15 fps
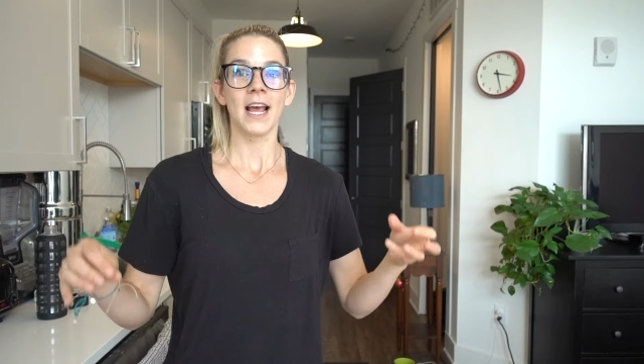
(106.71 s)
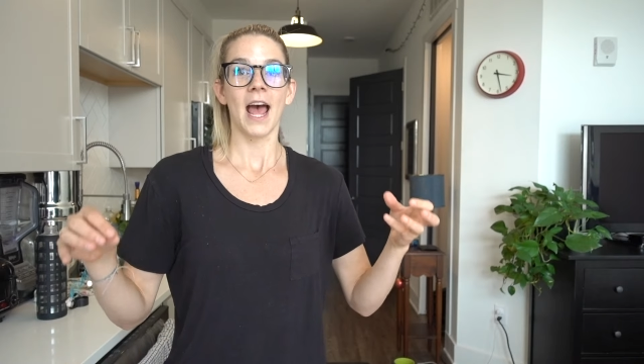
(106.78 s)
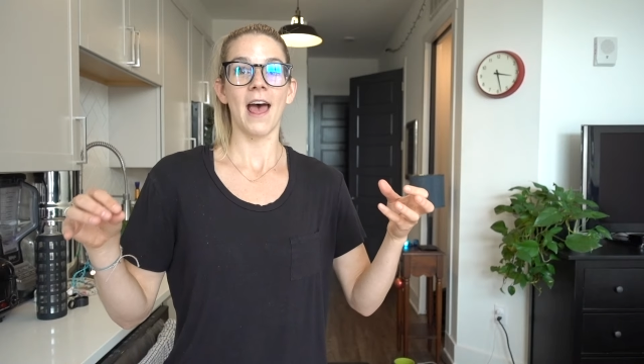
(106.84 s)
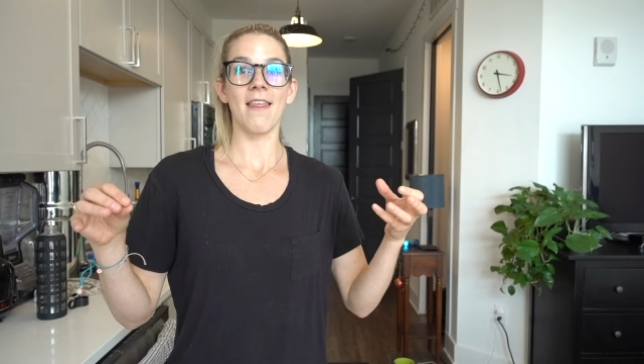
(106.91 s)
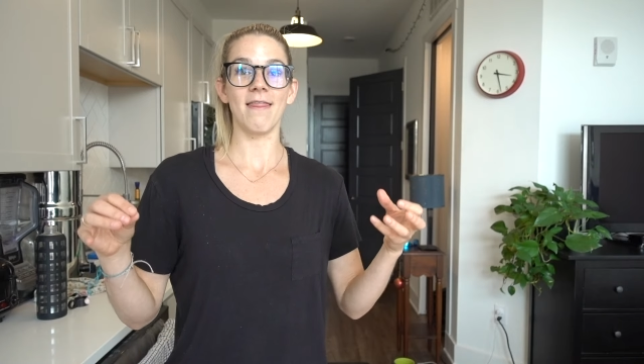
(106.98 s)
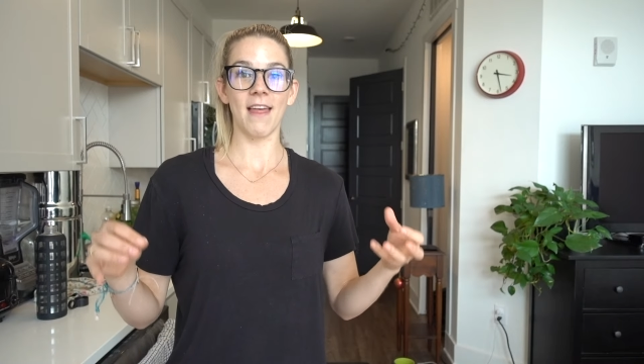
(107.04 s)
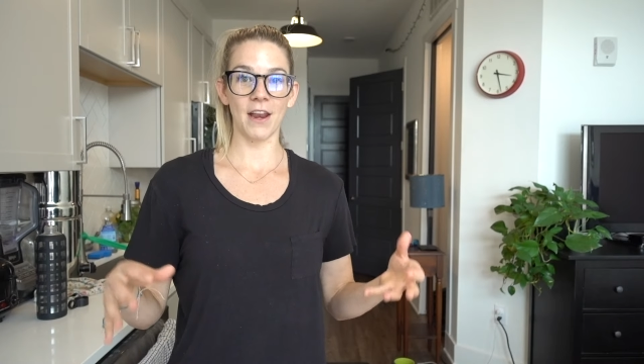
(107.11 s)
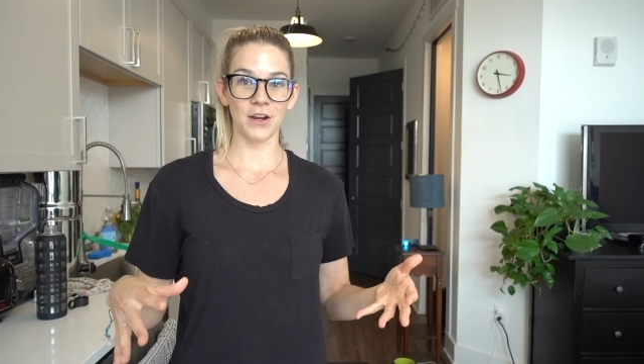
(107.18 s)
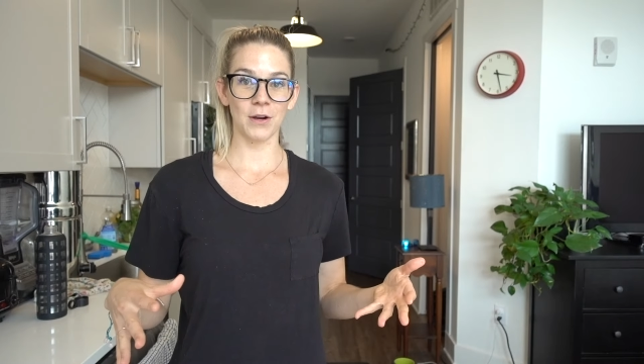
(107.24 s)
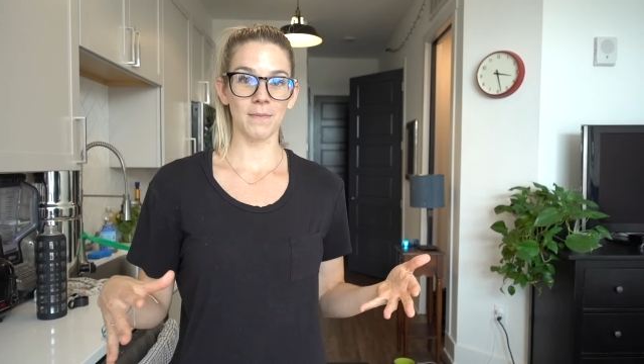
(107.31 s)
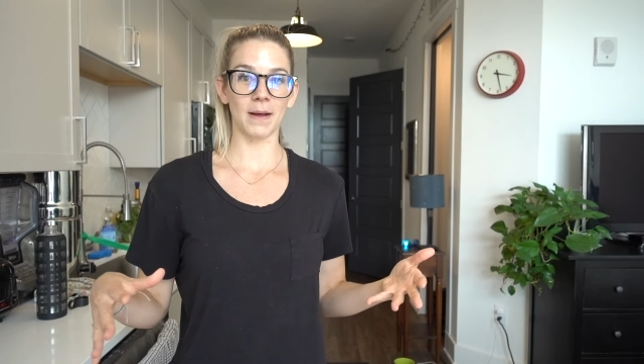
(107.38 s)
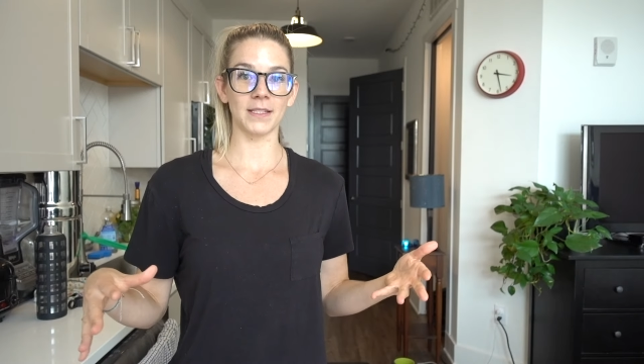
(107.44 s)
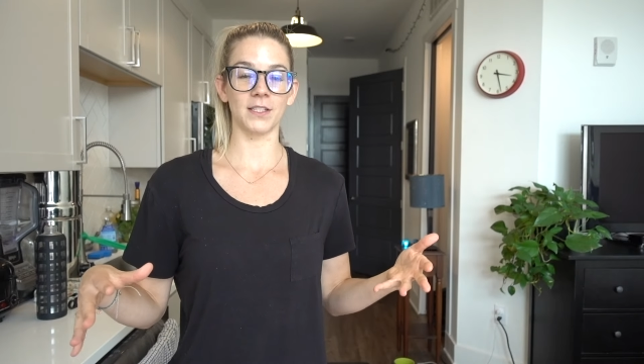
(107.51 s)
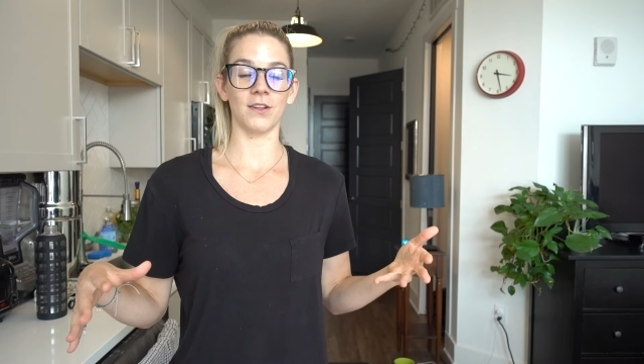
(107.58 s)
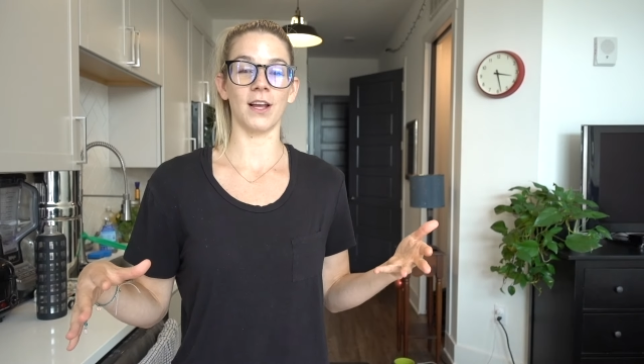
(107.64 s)
and then your
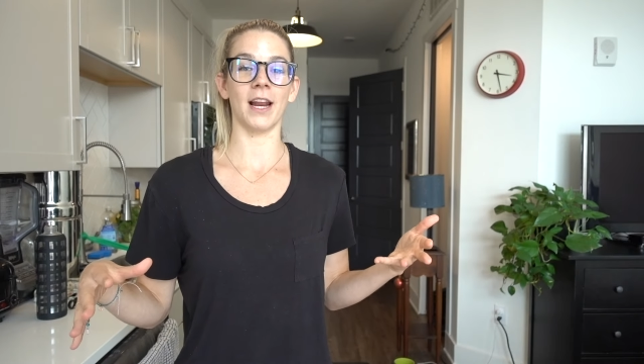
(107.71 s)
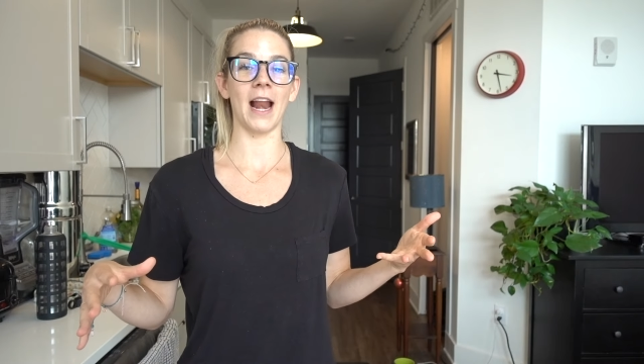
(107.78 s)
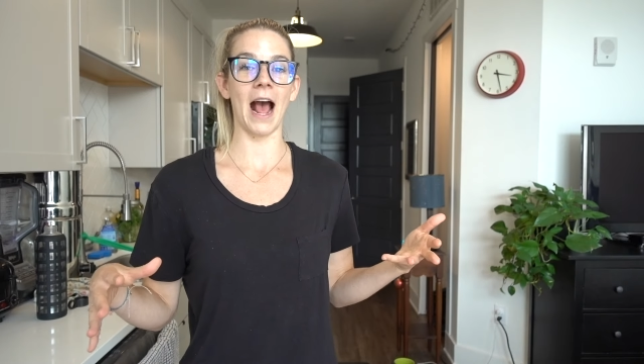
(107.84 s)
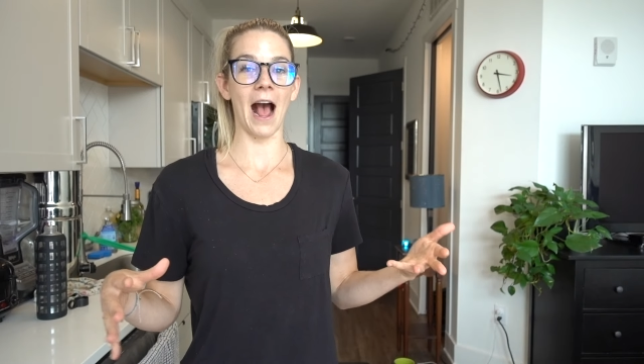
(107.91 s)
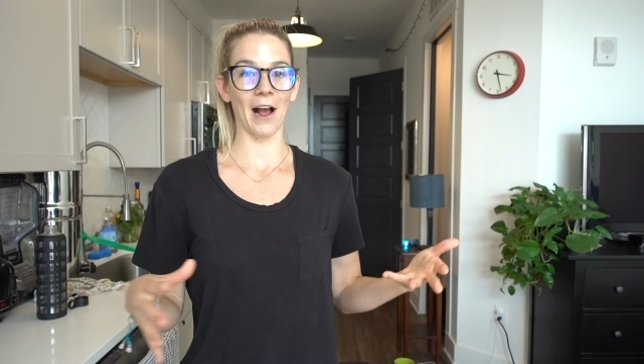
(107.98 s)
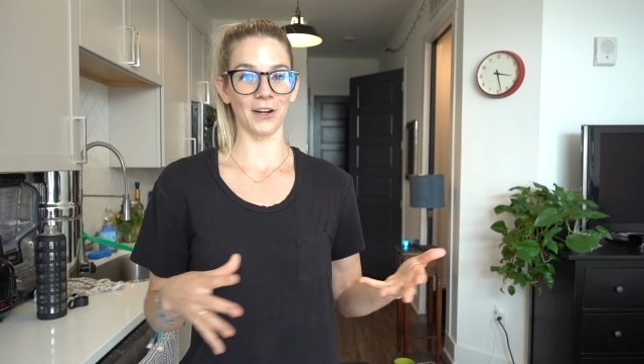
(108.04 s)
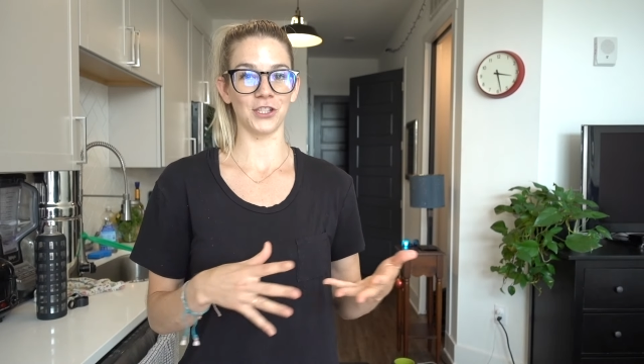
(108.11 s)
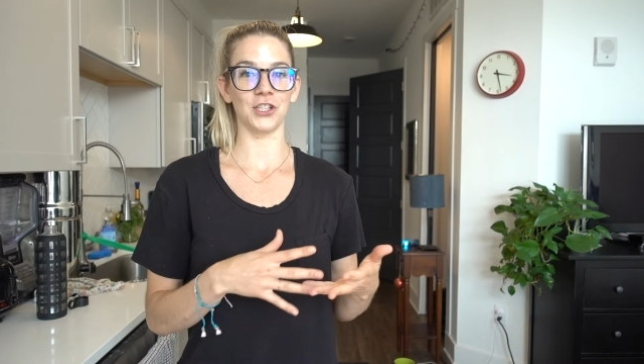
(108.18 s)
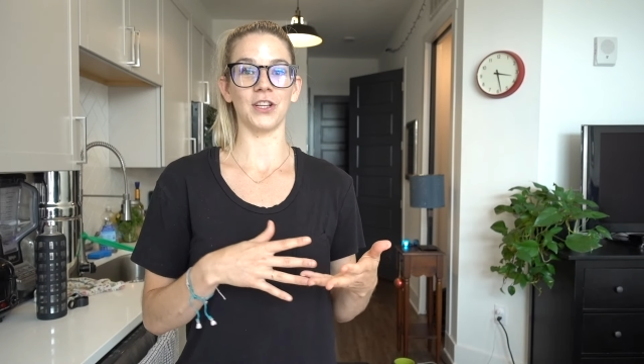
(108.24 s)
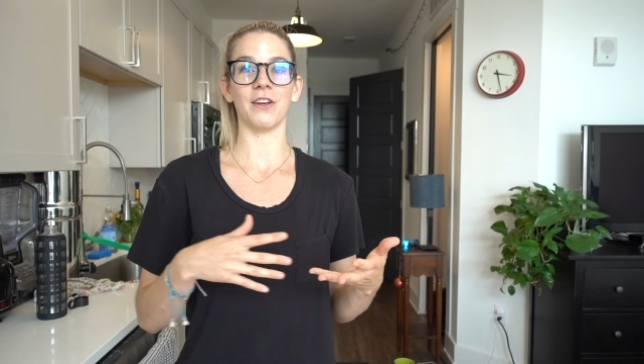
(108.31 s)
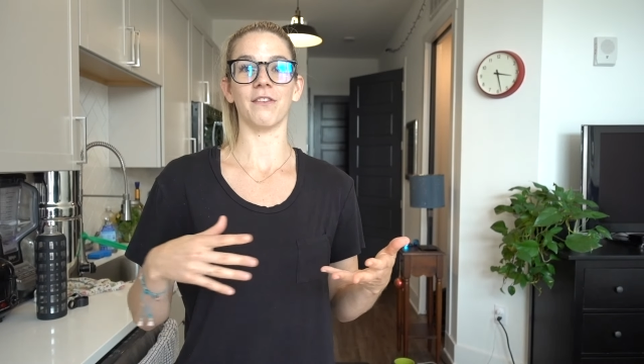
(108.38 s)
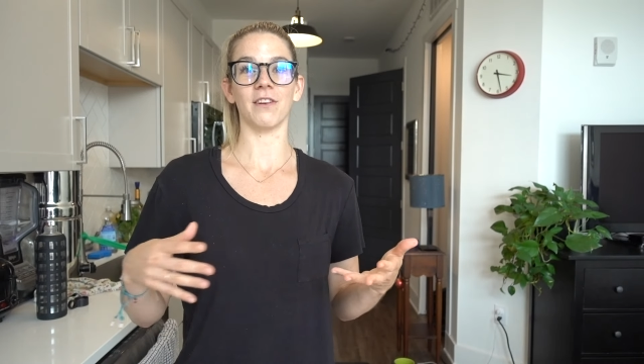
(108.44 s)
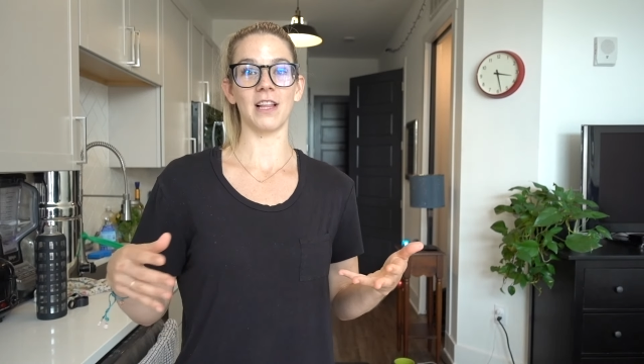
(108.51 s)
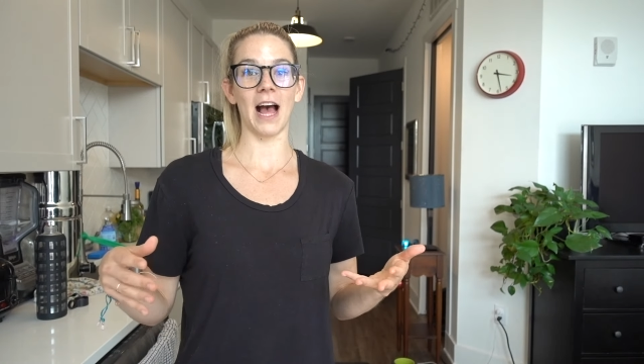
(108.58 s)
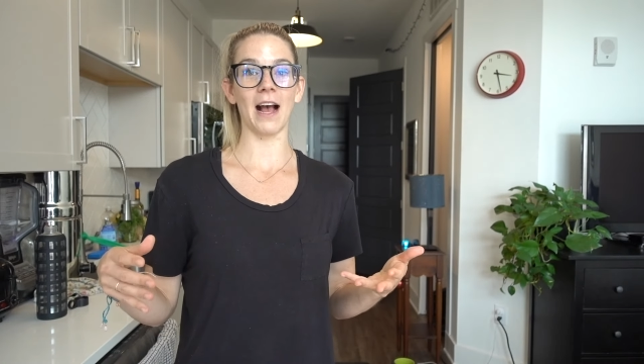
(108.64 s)
muscle can actually
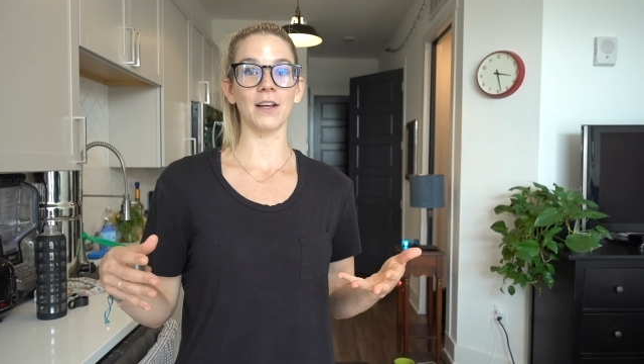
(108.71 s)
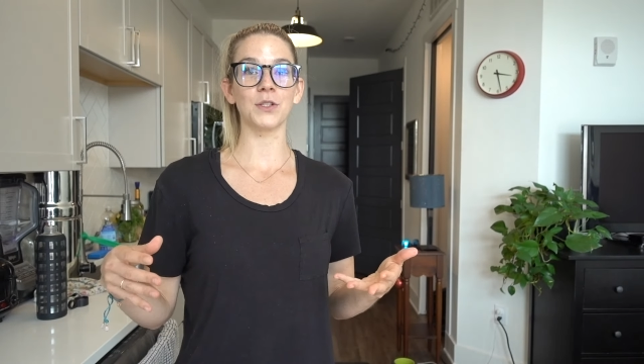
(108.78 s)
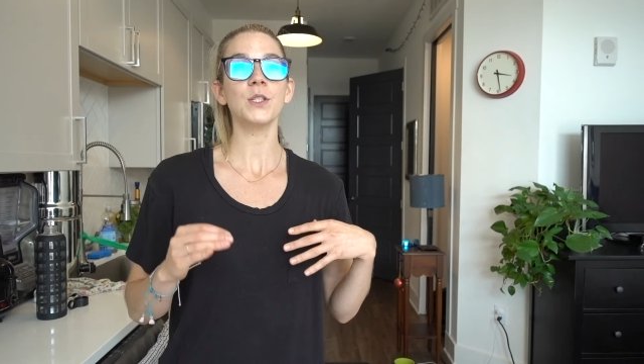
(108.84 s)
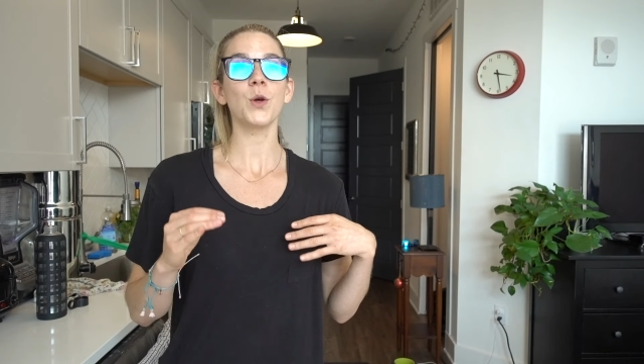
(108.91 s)
relax.